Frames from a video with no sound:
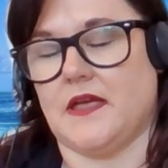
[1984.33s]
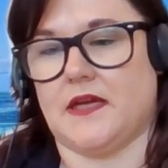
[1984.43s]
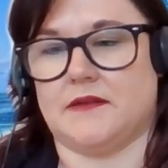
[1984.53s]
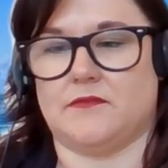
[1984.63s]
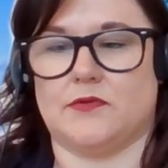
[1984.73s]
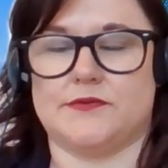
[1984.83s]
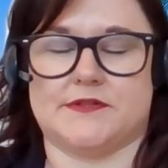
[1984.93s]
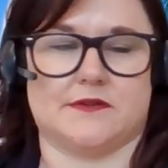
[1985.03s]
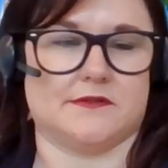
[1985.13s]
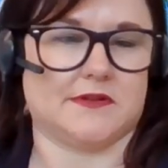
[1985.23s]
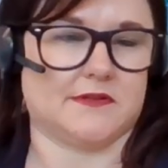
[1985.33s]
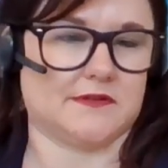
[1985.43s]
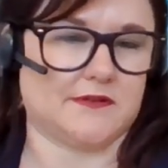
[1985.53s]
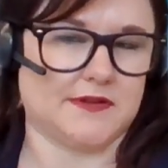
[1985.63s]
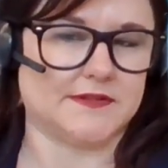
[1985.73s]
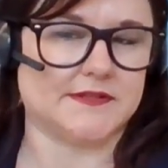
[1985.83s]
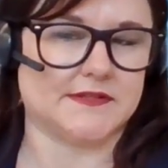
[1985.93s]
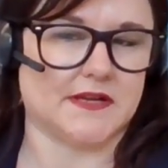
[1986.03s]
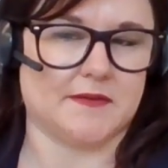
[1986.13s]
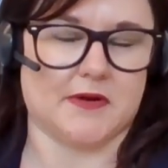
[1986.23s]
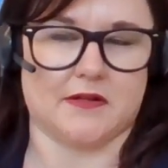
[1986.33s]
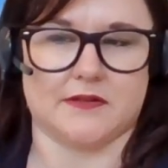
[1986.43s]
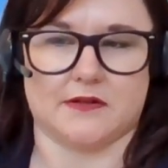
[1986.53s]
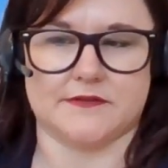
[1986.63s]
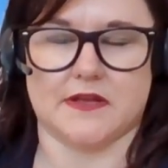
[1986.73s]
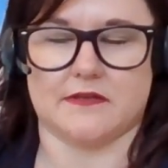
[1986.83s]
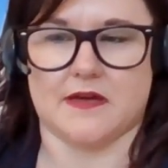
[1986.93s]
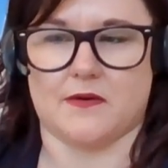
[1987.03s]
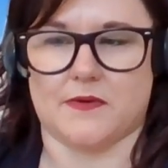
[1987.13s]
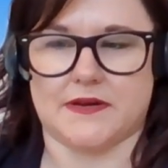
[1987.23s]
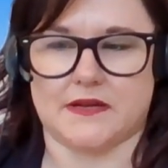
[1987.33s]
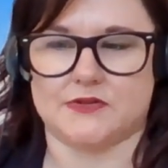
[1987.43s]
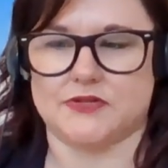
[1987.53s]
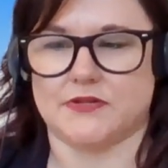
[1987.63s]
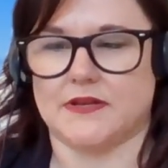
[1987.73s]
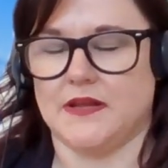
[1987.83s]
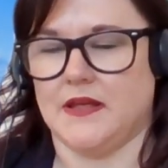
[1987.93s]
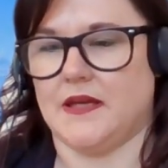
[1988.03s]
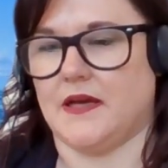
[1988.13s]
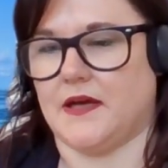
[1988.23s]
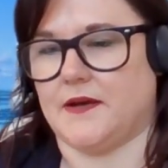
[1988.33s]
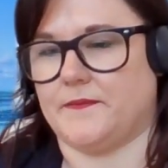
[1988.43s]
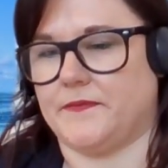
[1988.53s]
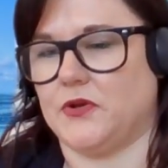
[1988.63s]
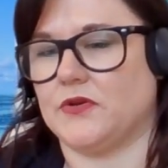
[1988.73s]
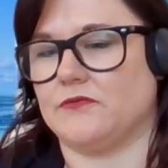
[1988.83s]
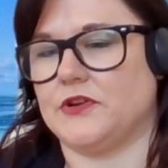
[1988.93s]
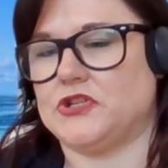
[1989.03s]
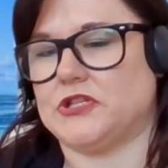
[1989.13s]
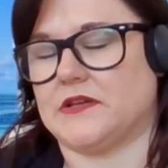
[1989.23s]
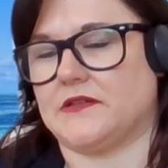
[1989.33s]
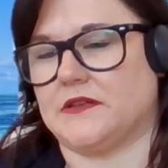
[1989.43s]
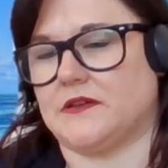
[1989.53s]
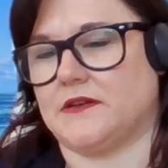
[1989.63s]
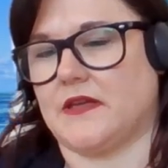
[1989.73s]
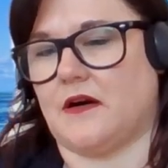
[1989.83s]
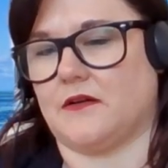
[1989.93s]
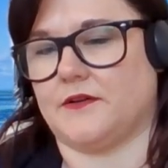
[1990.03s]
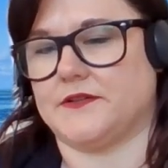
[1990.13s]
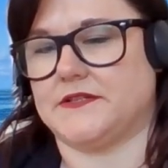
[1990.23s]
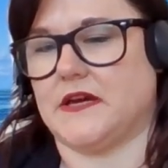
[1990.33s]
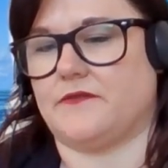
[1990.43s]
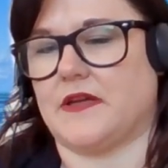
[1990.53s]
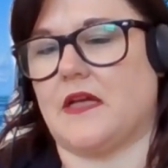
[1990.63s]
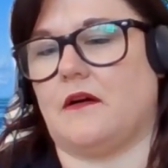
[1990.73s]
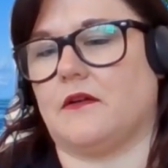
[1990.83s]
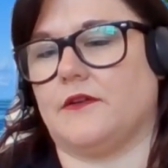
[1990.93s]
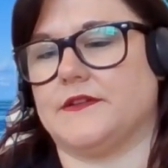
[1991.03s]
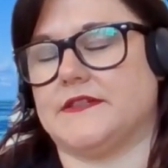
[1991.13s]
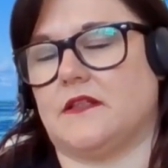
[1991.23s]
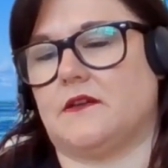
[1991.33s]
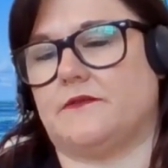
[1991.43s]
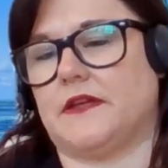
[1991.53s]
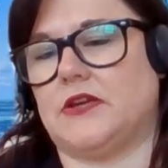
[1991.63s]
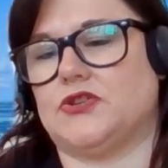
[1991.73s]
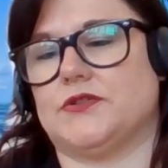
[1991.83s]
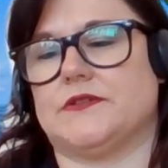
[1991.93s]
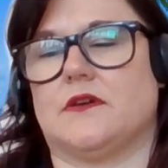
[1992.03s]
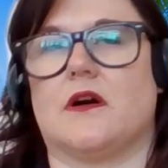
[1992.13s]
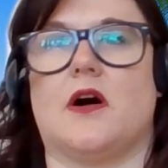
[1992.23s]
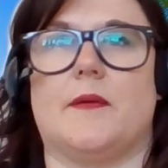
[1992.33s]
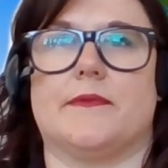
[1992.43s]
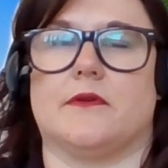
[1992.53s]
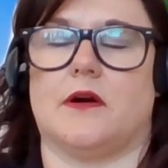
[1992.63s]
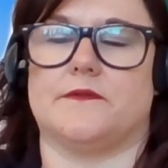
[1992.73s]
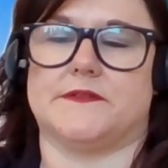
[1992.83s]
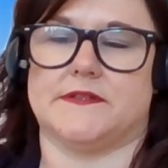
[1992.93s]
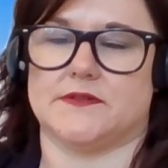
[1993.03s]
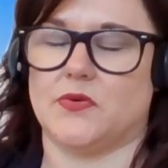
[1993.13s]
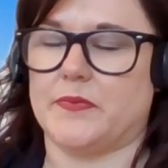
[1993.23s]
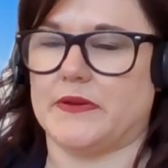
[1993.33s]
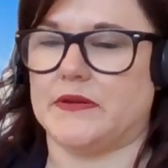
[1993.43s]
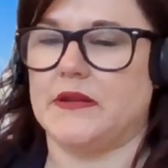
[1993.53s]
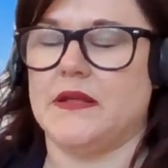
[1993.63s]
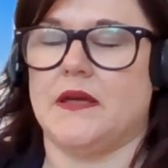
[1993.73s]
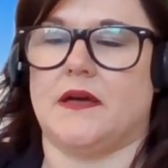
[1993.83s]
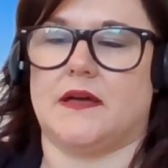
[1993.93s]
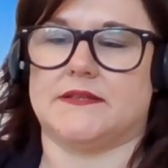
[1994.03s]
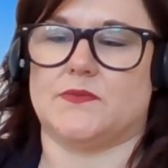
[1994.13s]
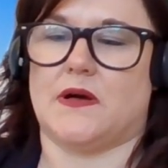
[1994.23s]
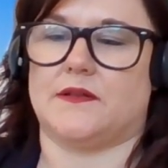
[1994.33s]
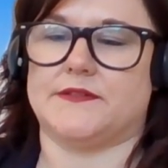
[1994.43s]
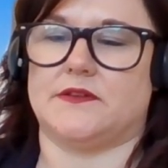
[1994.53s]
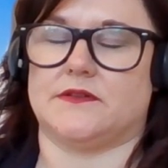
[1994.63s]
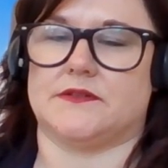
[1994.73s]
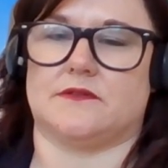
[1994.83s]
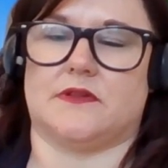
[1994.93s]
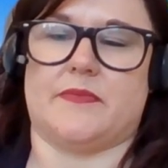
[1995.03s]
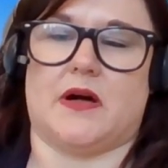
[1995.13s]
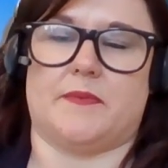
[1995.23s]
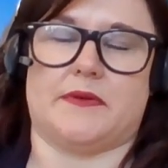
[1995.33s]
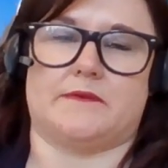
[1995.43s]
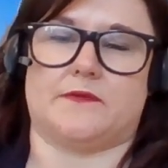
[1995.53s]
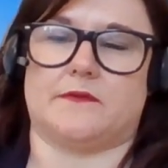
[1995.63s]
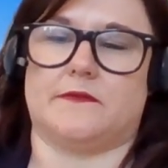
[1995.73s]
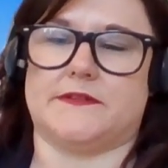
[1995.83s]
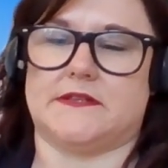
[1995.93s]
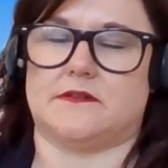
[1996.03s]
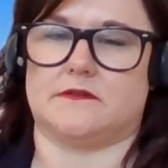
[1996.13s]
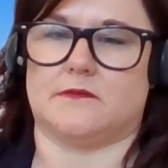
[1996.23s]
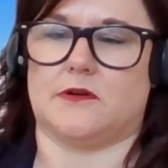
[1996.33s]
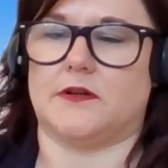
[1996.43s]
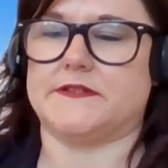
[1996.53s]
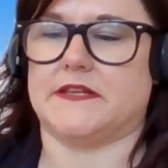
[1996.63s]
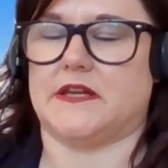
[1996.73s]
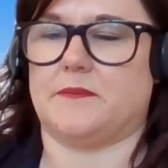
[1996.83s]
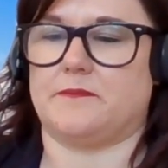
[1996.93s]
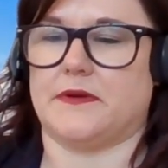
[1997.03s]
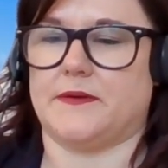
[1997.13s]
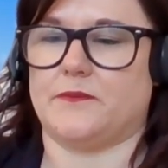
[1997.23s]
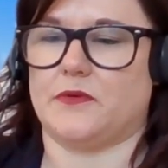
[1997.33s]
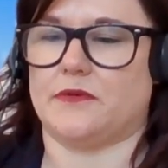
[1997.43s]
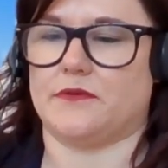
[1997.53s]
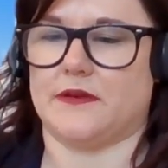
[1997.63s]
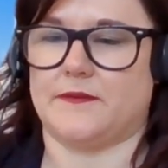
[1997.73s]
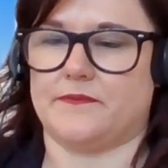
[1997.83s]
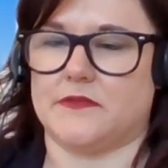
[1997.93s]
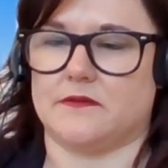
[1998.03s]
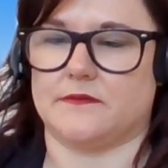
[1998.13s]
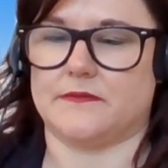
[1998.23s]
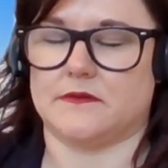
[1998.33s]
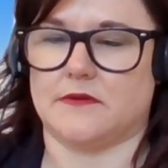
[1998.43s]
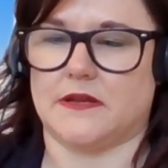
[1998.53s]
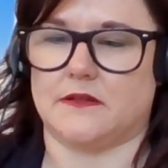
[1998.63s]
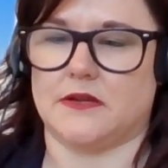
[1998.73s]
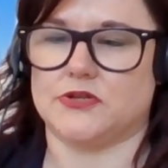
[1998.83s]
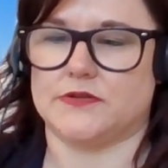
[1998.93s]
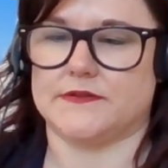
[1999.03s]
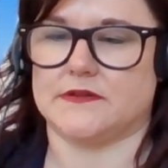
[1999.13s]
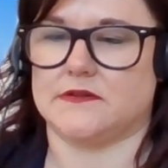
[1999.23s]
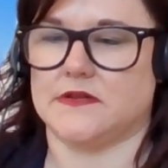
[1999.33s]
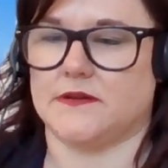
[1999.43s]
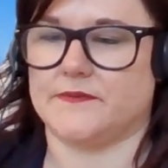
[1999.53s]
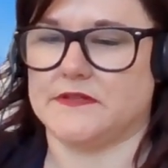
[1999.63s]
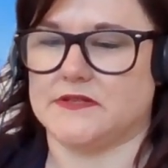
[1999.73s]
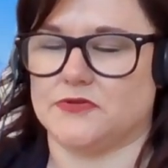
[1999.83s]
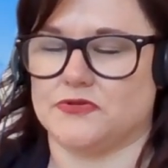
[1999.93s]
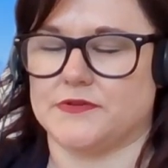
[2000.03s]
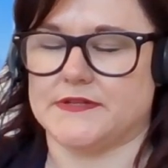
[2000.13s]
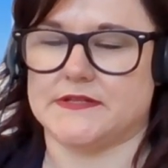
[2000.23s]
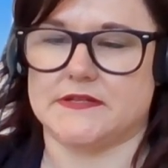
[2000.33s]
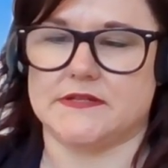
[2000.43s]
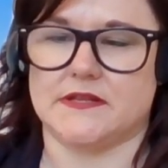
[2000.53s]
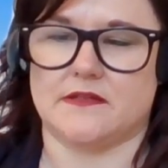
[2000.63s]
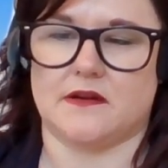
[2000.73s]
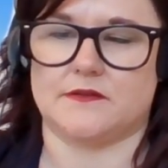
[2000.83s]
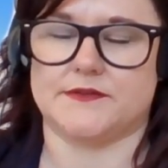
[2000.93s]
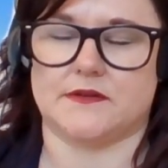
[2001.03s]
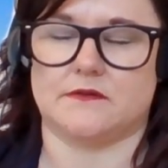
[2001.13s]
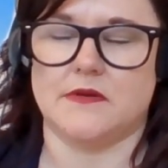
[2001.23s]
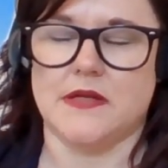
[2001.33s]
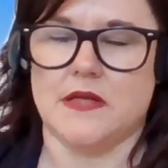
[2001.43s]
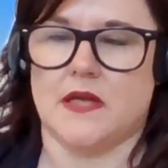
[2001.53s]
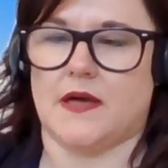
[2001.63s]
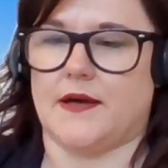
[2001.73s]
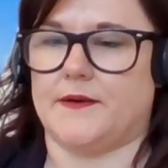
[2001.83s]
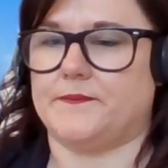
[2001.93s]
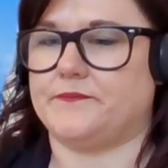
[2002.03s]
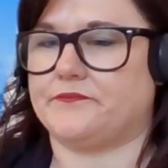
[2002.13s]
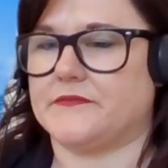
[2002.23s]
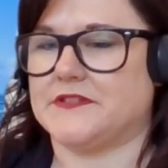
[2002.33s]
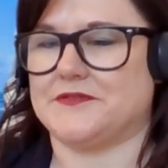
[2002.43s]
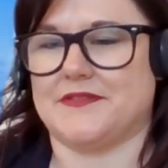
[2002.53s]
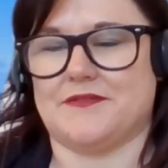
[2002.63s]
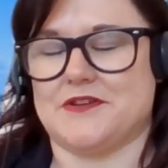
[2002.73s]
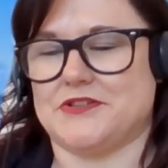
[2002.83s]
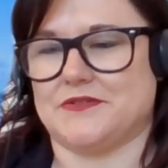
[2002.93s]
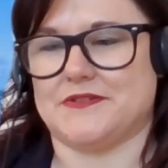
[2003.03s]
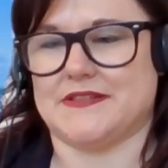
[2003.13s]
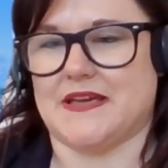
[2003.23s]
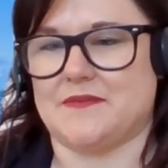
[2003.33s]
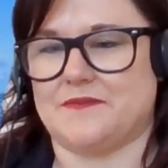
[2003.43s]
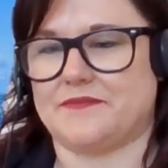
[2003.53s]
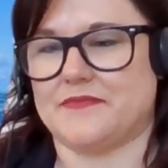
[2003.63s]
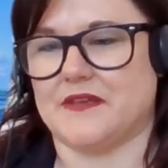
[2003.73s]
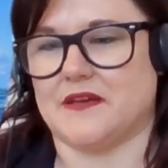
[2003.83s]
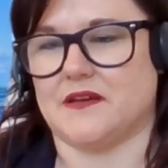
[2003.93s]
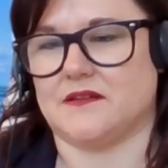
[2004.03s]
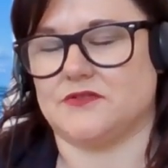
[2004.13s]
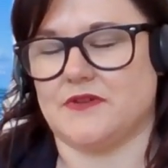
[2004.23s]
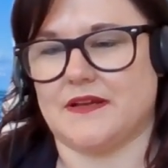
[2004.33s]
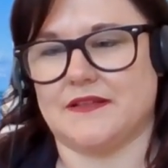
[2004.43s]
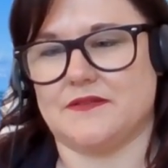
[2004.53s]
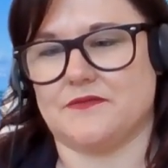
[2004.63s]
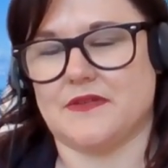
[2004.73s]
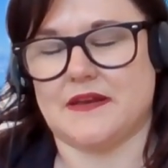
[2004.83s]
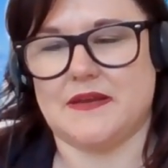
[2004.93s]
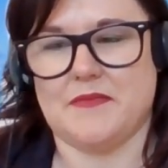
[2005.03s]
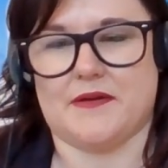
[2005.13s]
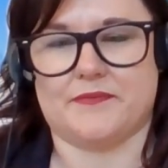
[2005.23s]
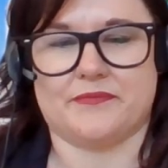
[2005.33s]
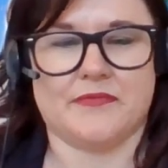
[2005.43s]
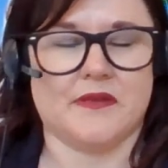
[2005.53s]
And most certainly there is. I'll take that one actually. You can reach the Calgary staff at calgary@saloffvacations.com. Their office is open as well, so you can certainly pop in for a visit. Or we're all set up with the regulations and social distancing there. So certainly reach out to them directly through that email.